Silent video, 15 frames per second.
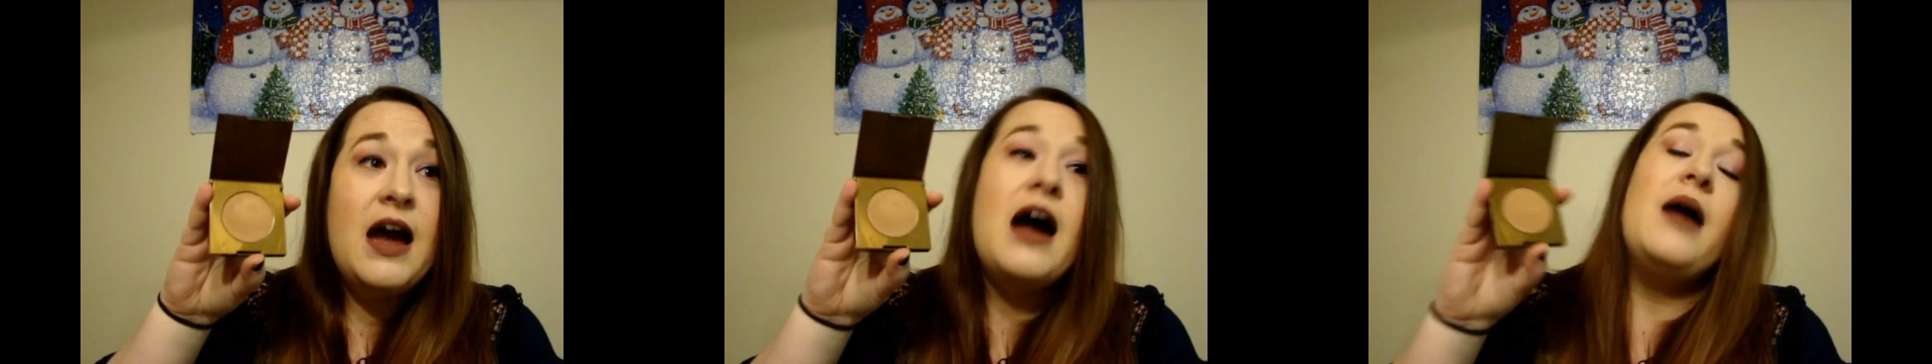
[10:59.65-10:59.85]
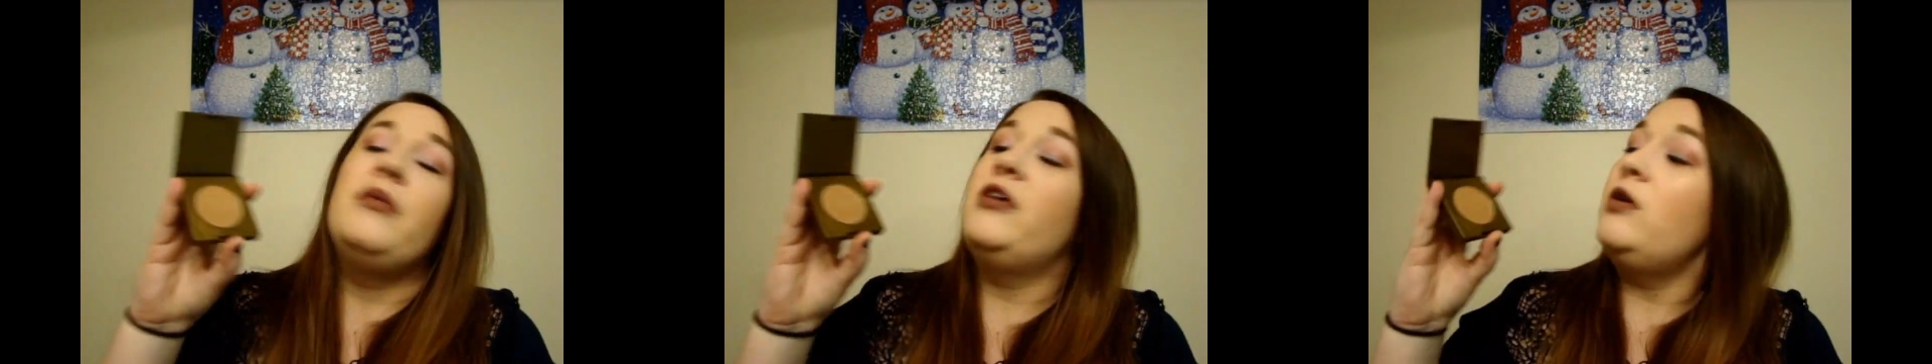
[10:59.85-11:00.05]

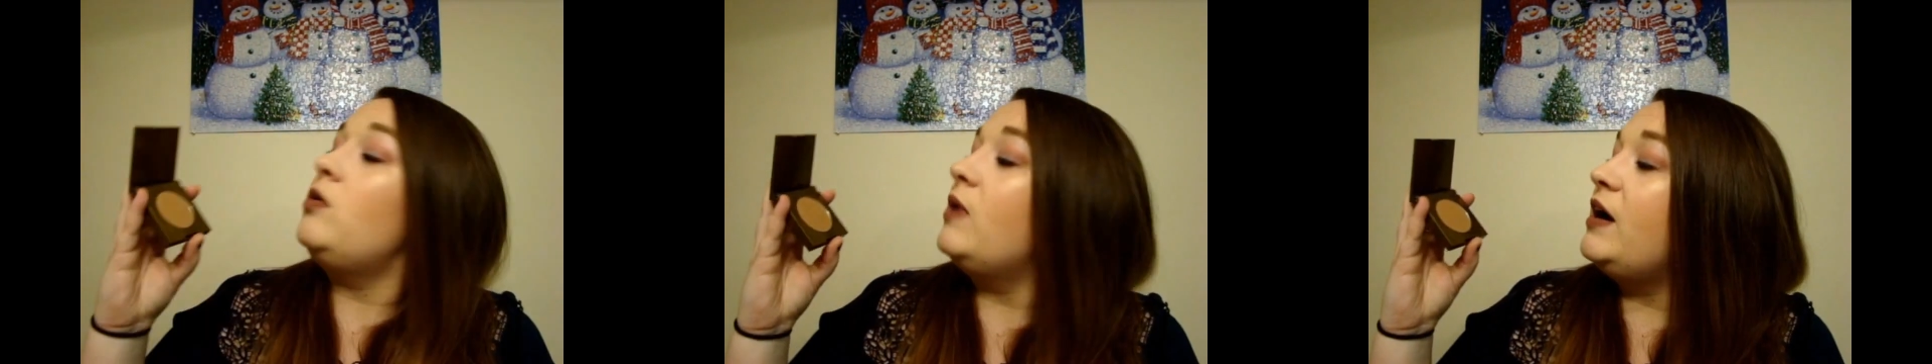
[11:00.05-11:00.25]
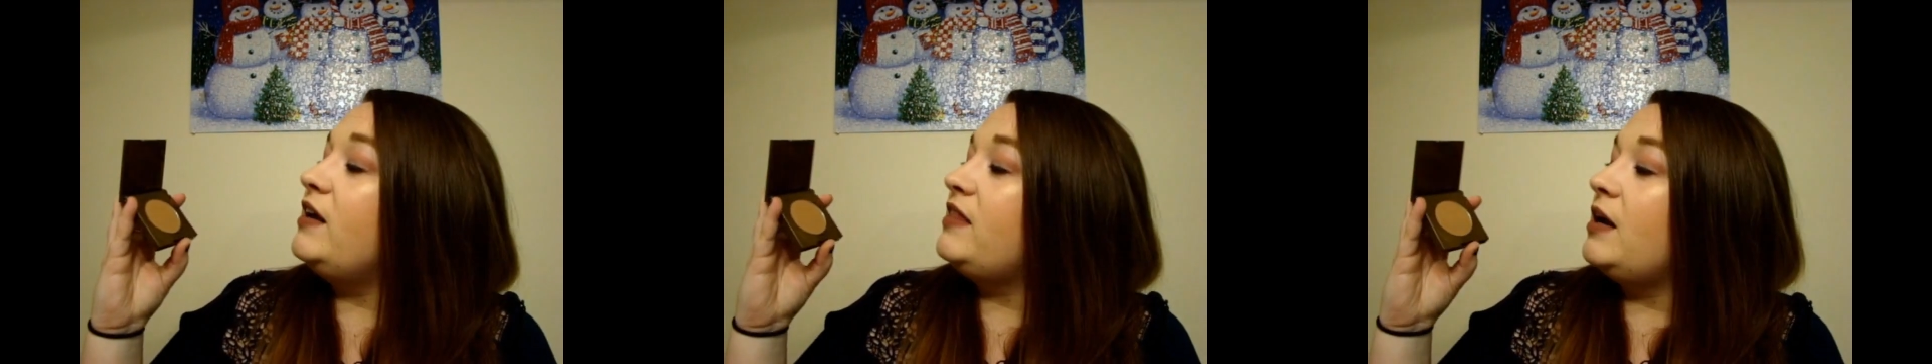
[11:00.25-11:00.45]
I'm a little
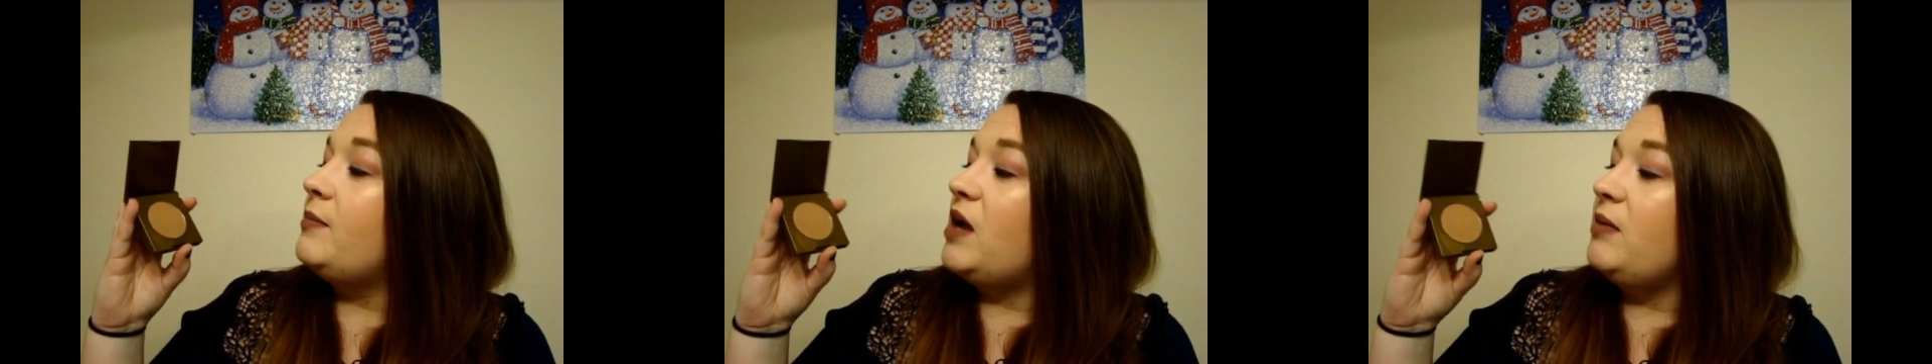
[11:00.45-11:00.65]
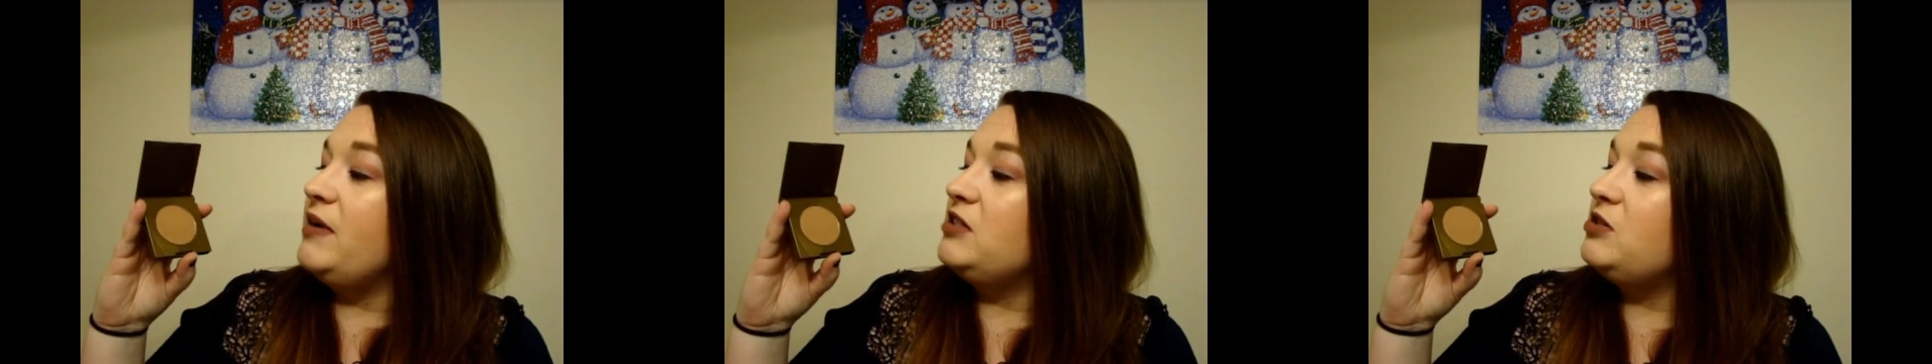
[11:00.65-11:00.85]
worried that it
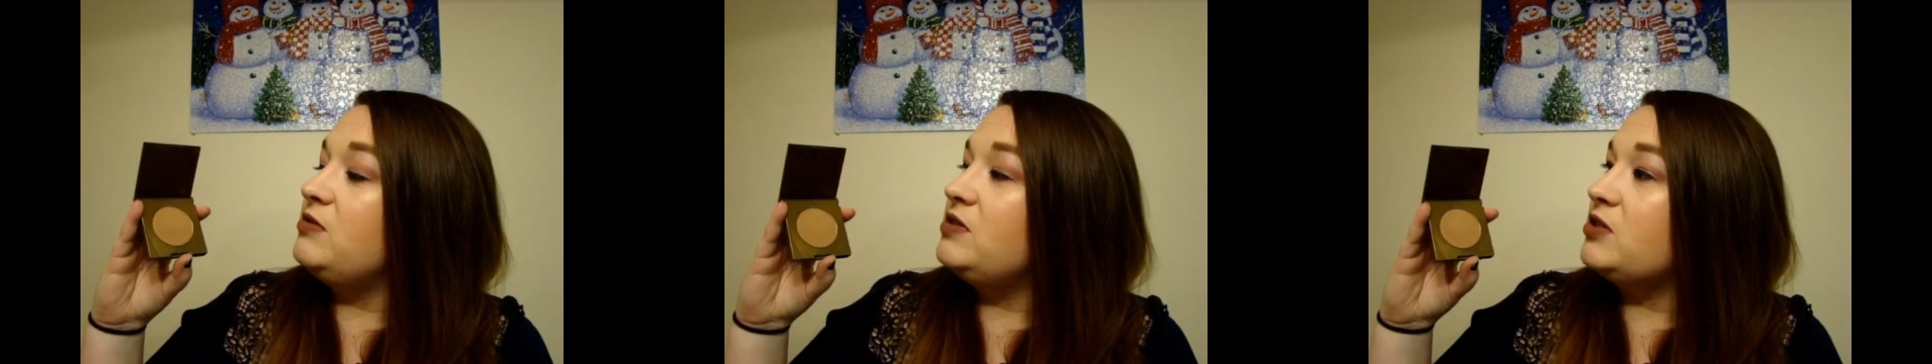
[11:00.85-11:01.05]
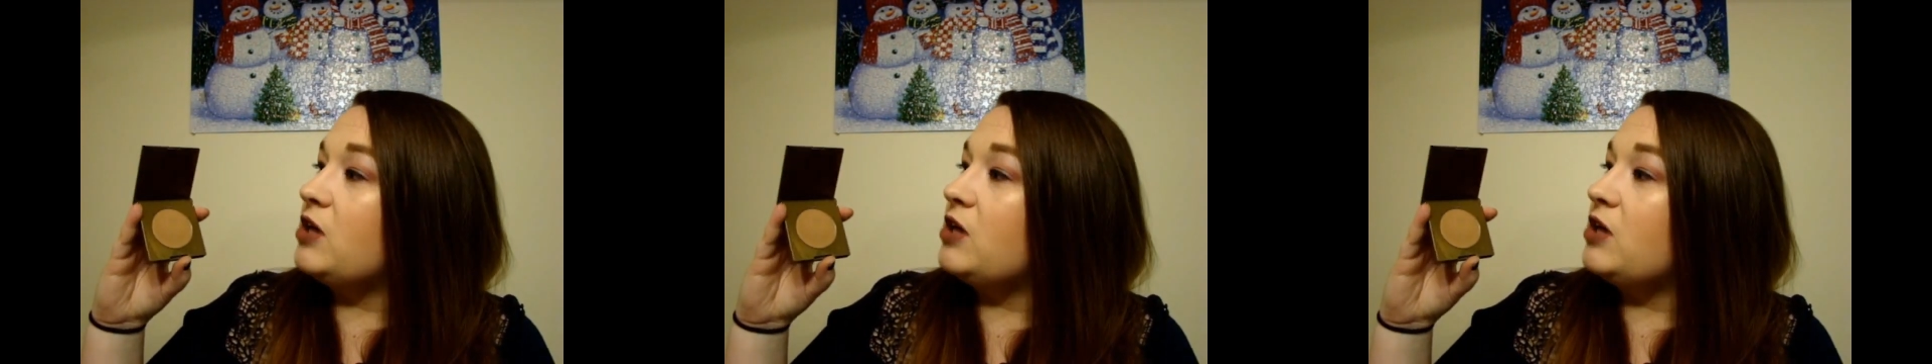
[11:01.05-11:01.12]
might be too